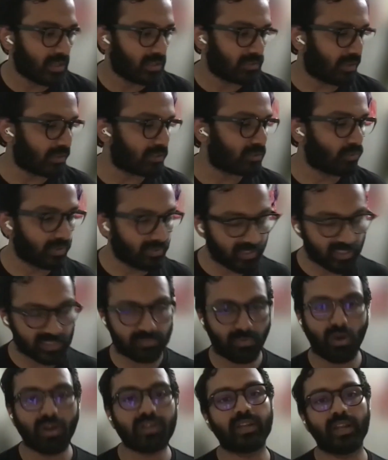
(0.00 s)
So I was doing these
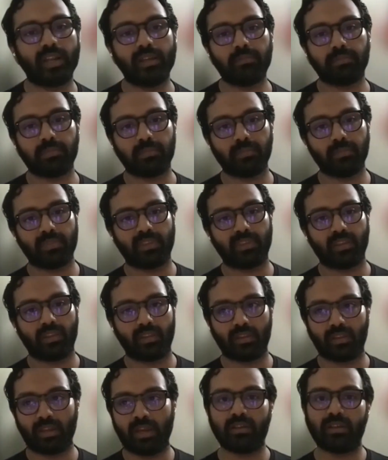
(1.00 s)
walks, and I
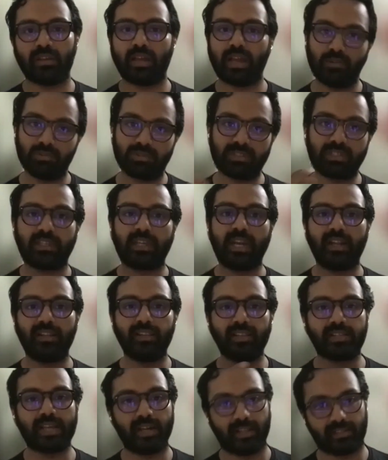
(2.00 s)
was getting
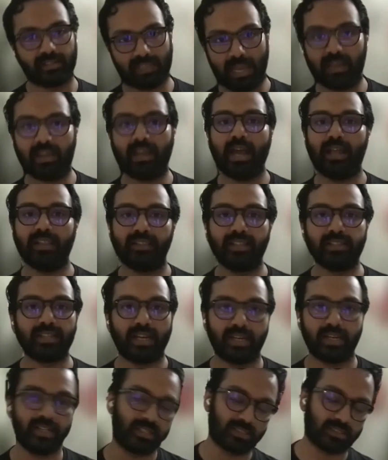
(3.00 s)
these ideas. I had these
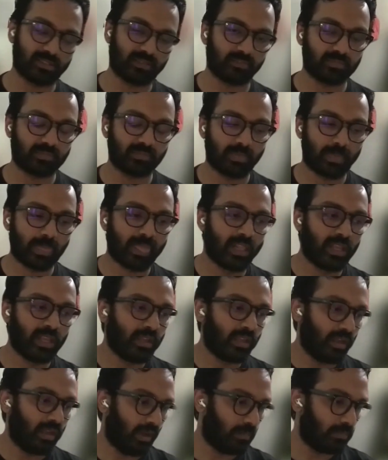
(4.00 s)
ideas,
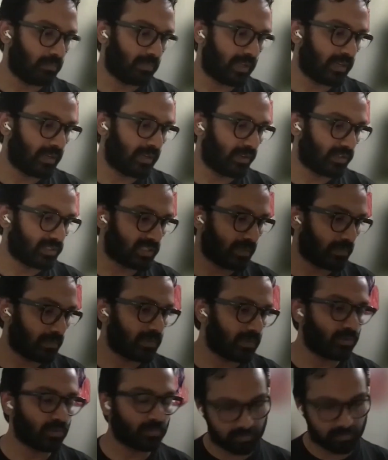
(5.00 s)
and I was
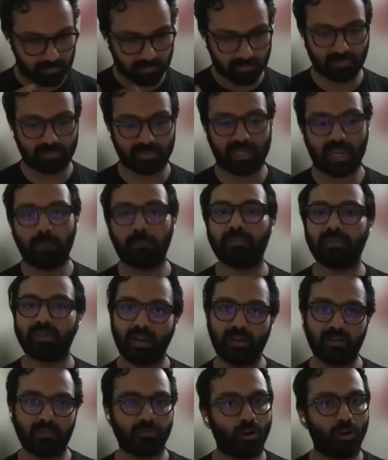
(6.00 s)
able to
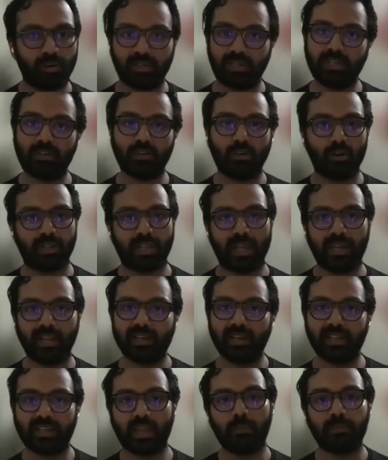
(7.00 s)
it
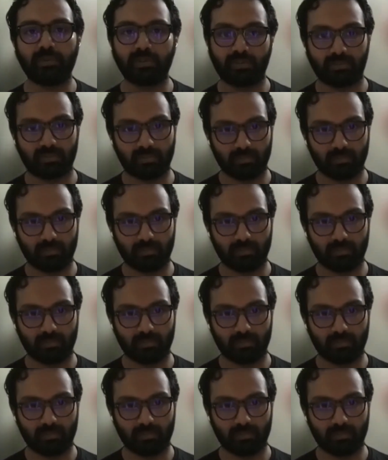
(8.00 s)
organically kept